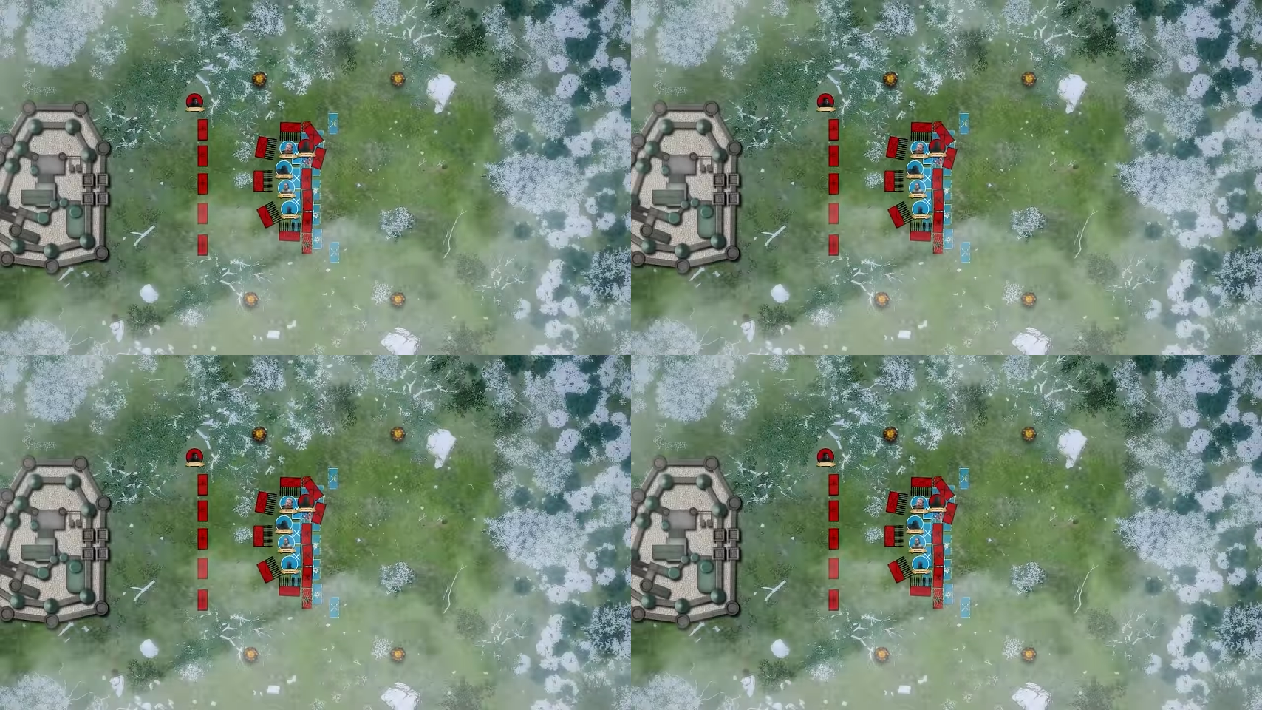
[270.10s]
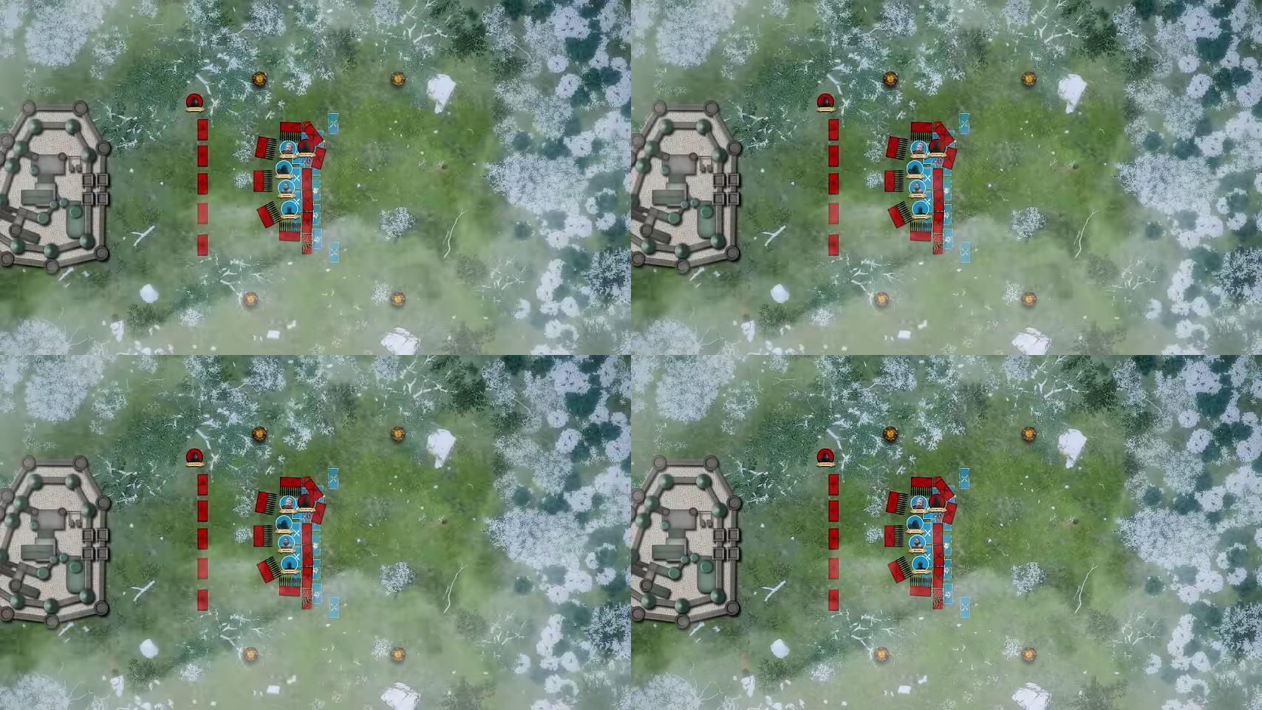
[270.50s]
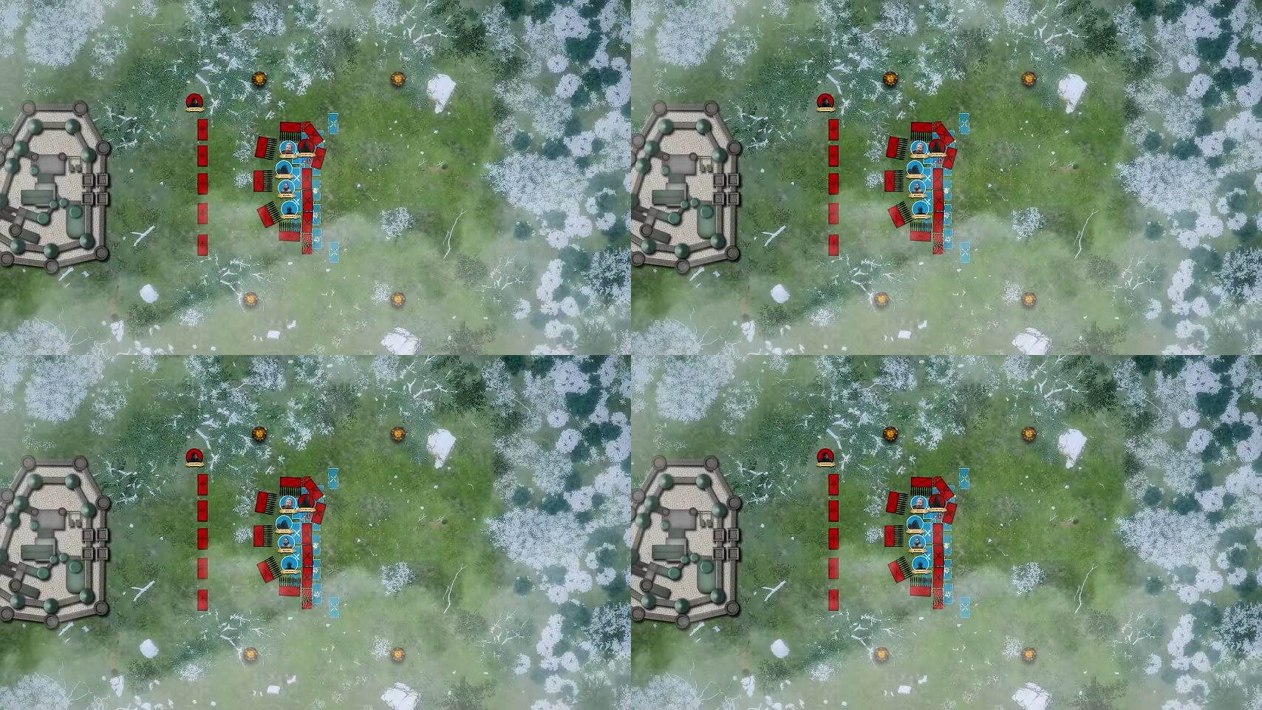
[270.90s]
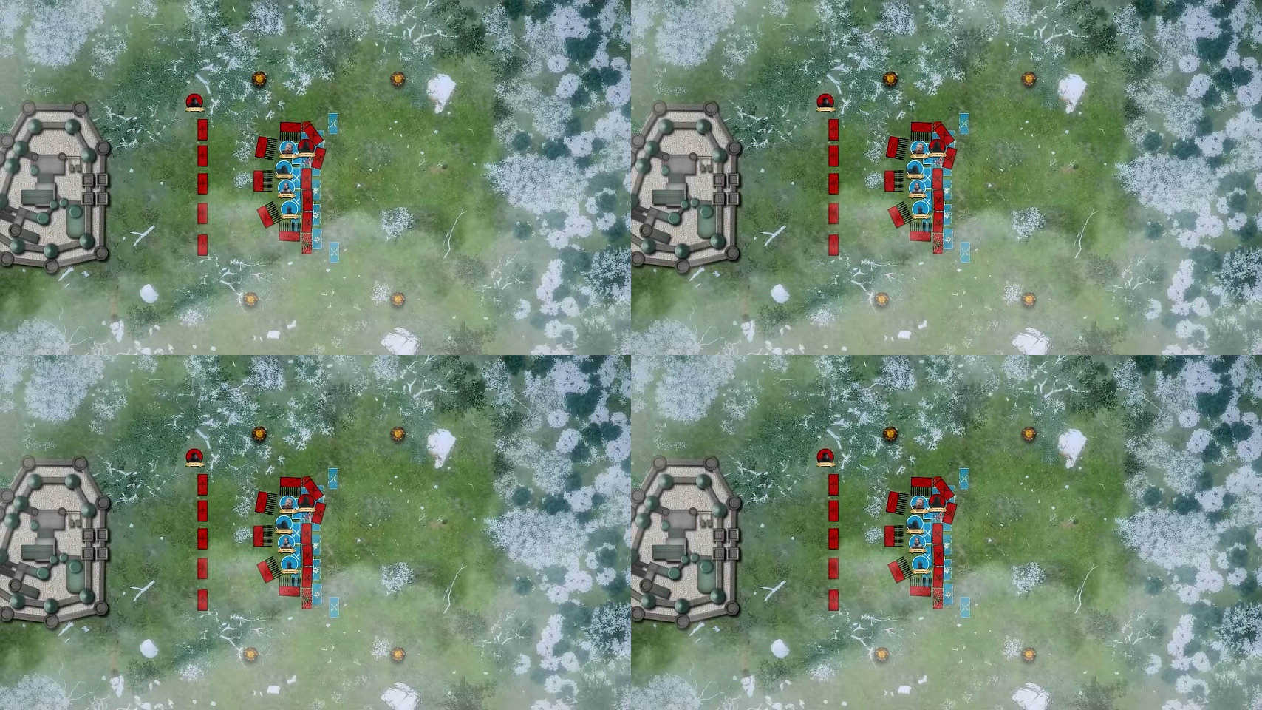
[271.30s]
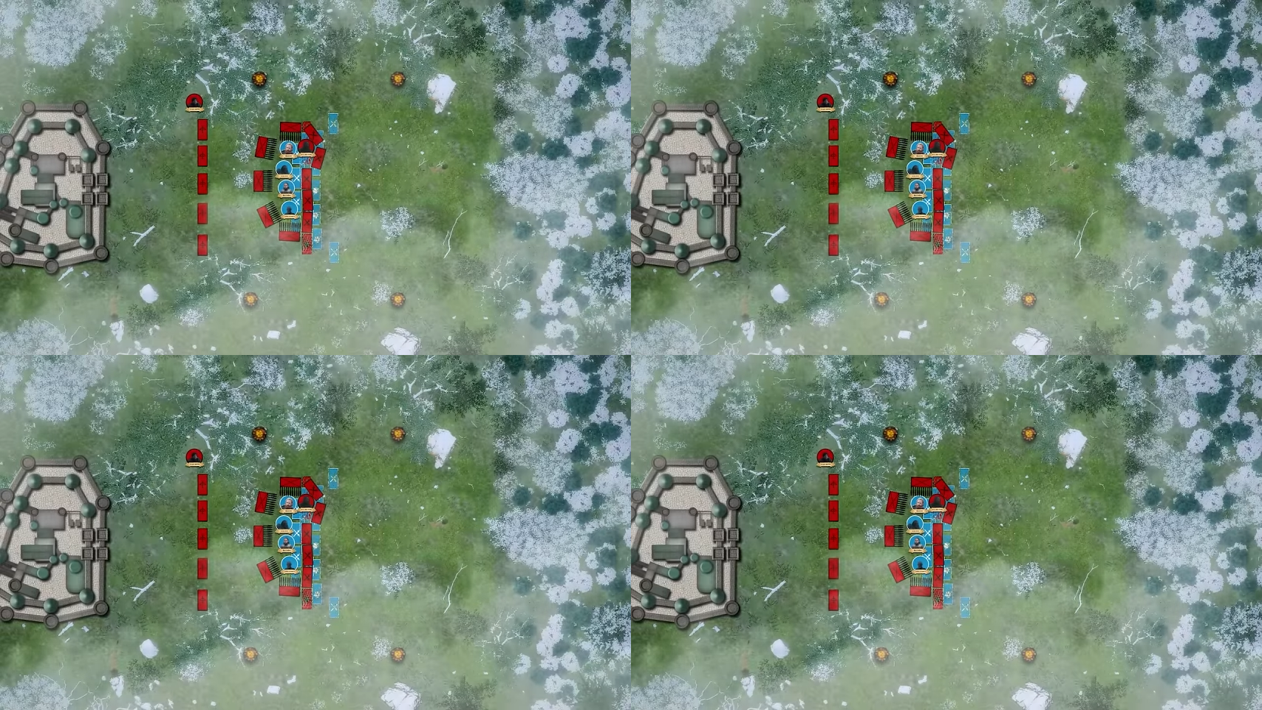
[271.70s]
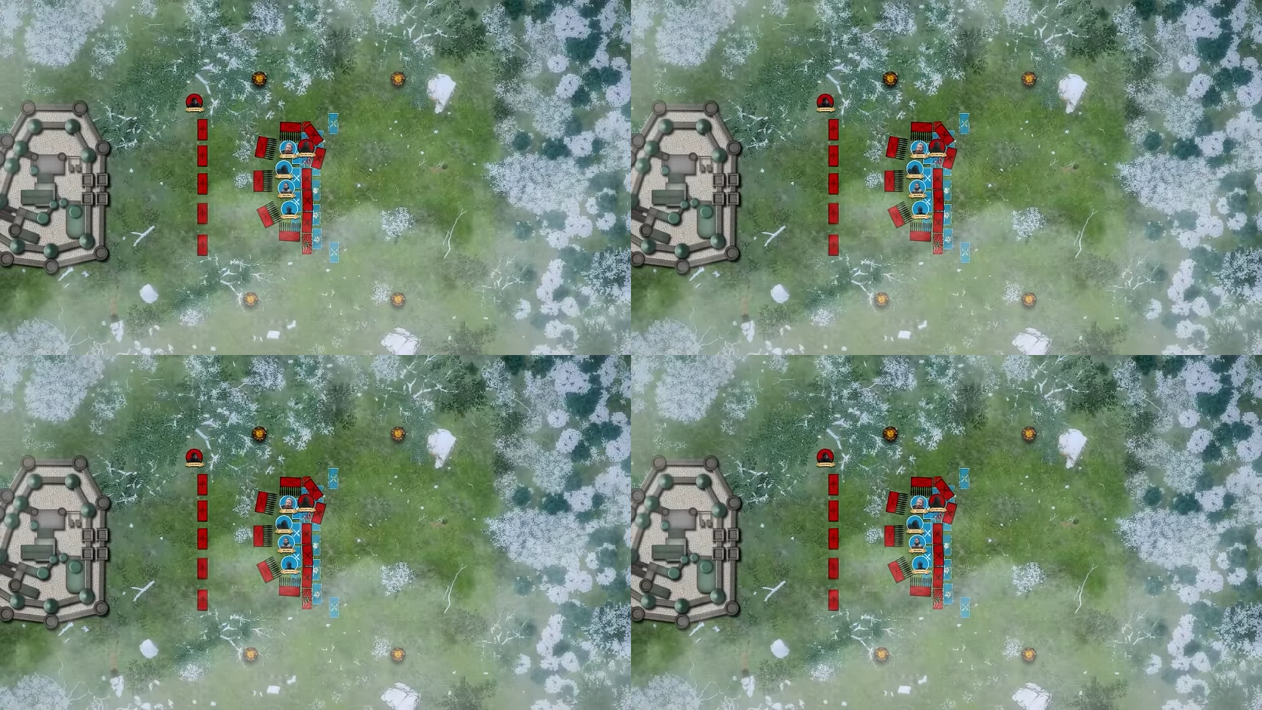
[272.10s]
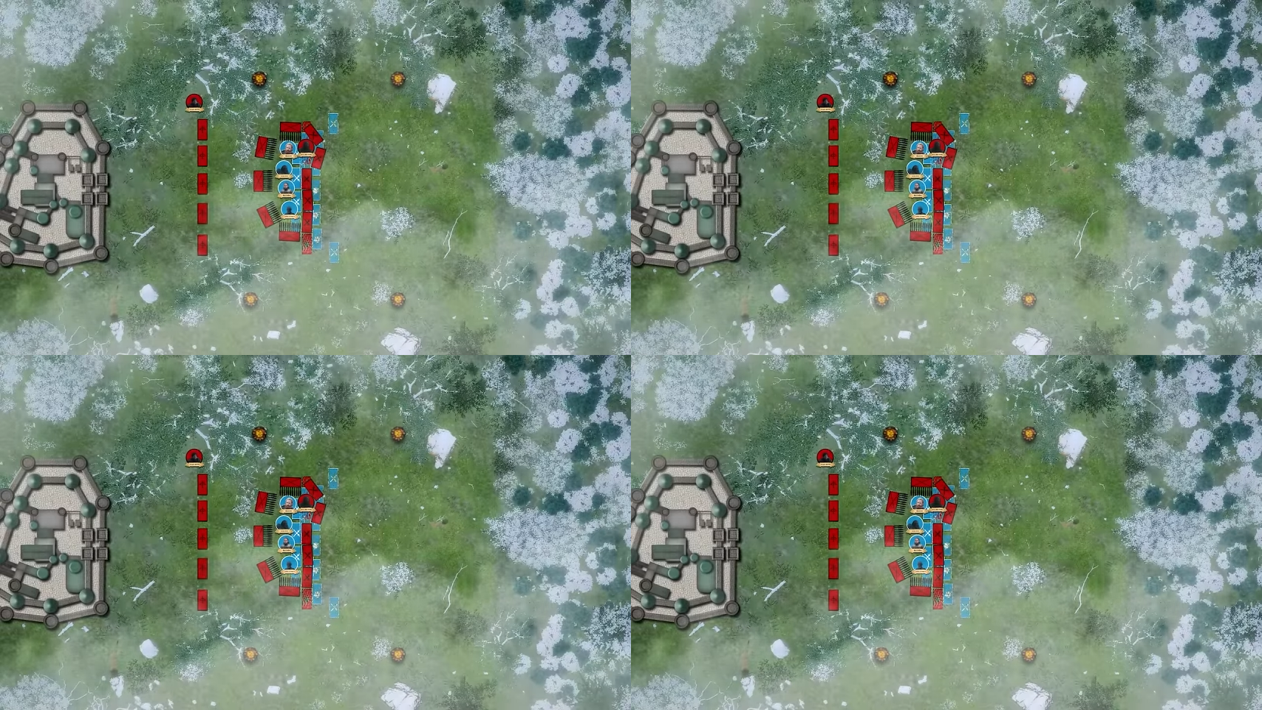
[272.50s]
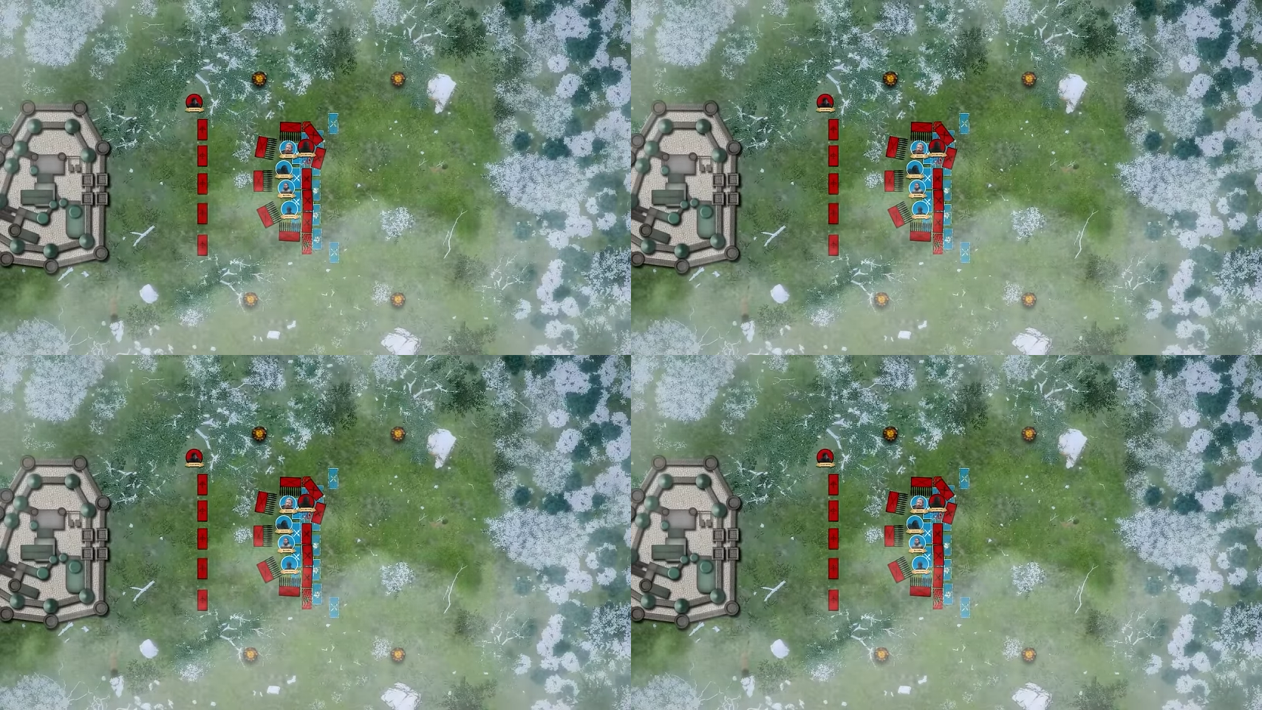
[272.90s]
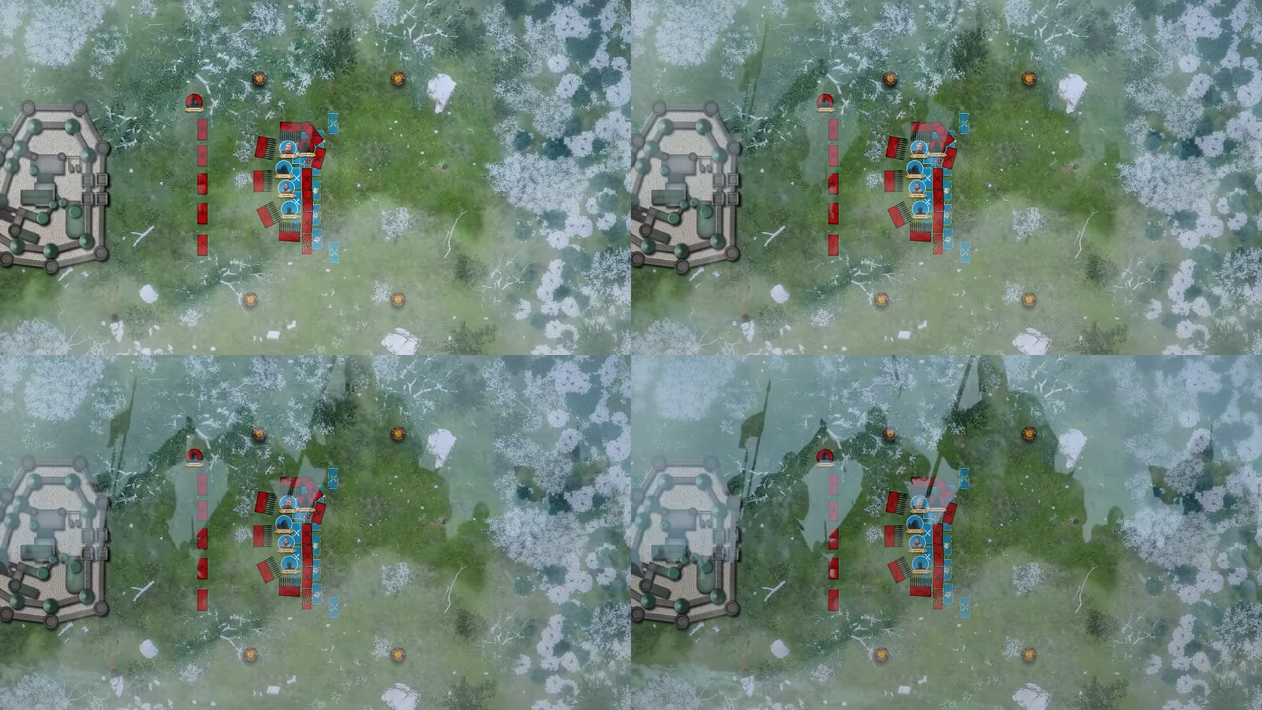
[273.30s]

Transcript: [unreadable: no face in view]